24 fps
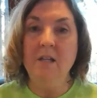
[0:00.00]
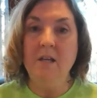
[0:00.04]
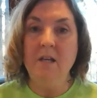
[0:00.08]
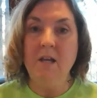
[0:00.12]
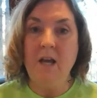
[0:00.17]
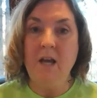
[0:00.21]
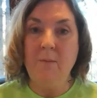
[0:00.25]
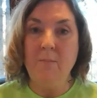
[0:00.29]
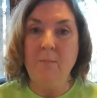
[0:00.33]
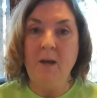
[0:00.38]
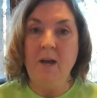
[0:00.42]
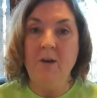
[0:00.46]

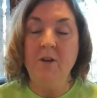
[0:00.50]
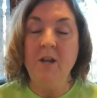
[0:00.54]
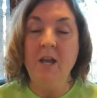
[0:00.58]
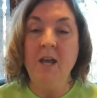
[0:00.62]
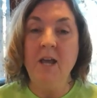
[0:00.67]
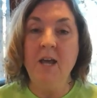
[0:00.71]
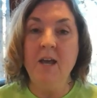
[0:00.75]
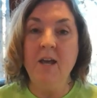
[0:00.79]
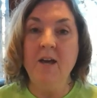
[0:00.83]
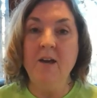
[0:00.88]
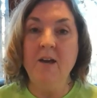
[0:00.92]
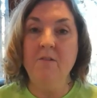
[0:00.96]
about
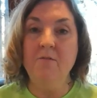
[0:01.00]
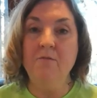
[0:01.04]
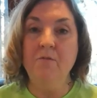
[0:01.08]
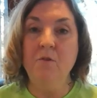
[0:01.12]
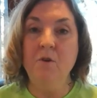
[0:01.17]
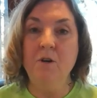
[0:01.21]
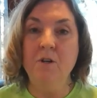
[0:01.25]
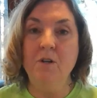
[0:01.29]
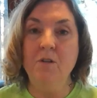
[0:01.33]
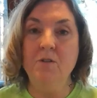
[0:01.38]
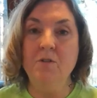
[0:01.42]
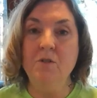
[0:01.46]
half
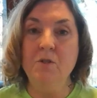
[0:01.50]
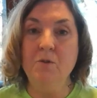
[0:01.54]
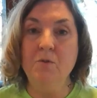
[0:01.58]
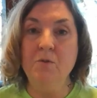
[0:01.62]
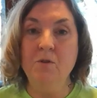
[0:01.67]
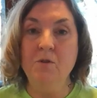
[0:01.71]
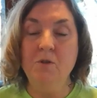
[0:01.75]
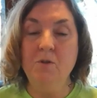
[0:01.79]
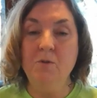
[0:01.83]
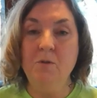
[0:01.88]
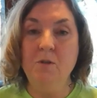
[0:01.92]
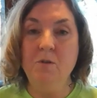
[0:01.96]
on a student
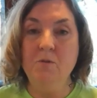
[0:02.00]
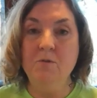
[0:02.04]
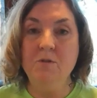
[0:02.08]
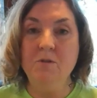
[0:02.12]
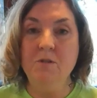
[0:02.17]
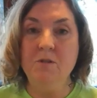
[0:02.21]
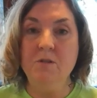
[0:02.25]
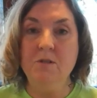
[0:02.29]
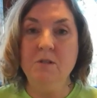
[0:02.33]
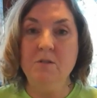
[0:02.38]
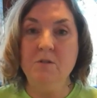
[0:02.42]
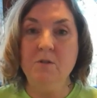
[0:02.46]
who
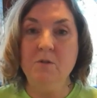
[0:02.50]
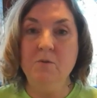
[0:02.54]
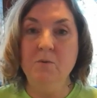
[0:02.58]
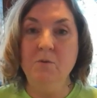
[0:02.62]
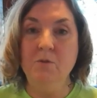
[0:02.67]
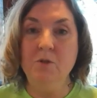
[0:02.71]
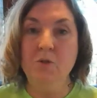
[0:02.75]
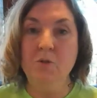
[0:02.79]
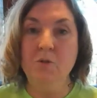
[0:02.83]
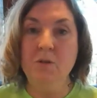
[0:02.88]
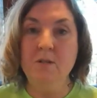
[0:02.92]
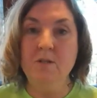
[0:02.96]
uses the school
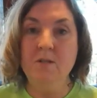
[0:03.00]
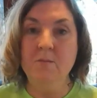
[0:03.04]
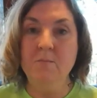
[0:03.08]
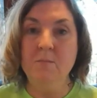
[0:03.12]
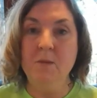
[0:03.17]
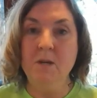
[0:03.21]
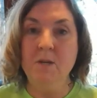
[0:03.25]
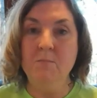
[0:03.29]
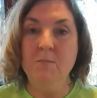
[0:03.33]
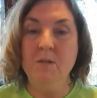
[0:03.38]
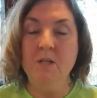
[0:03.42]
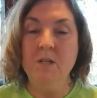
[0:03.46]
choice
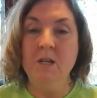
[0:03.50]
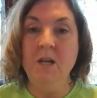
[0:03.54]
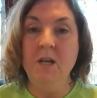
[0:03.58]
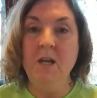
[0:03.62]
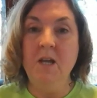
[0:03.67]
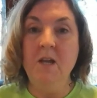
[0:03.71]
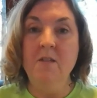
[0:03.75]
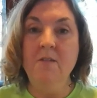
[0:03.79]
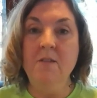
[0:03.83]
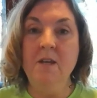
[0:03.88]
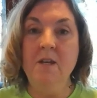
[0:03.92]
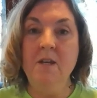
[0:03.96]
amendment
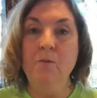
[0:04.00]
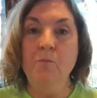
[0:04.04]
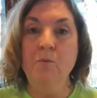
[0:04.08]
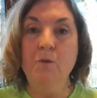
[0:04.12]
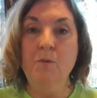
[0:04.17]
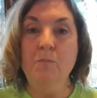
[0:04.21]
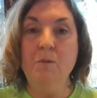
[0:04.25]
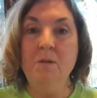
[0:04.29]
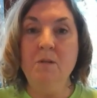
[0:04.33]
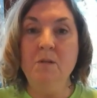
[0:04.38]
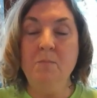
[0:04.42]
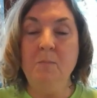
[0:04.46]
than it would
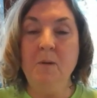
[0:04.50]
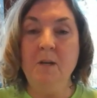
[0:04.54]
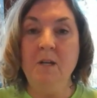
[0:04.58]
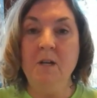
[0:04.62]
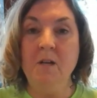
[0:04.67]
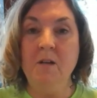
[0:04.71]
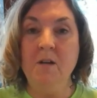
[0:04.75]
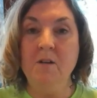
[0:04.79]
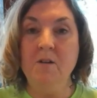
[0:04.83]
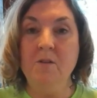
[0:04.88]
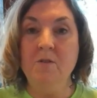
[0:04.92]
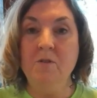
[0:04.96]
be spending
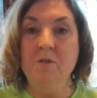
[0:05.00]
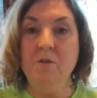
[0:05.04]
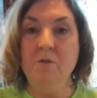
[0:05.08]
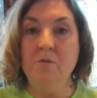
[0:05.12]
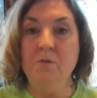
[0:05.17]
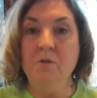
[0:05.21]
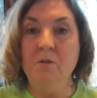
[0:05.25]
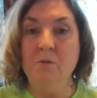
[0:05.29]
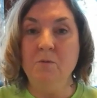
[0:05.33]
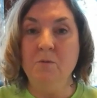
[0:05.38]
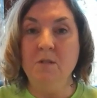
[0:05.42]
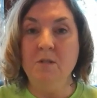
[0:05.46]
on a student
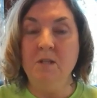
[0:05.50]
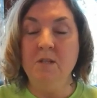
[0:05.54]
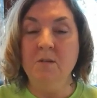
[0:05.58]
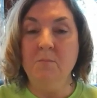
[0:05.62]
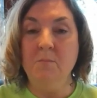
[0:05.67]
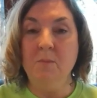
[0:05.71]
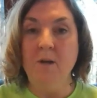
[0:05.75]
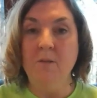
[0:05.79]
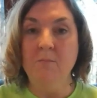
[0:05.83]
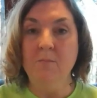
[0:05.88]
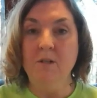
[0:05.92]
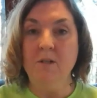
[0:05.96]
who's in the
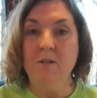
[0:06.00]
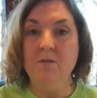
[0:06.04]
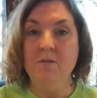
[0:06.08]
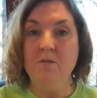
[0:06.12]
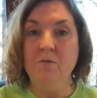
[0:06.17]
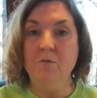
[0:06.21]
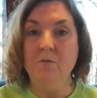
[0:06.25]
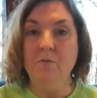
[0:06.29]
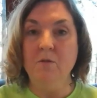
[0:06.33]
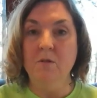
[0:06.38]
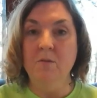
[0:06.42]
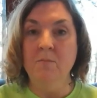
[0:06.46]
public
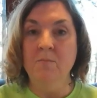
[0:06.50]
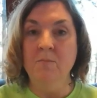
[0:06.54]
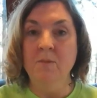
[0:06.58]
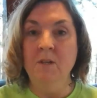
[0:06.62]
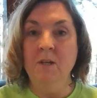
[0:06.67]
school.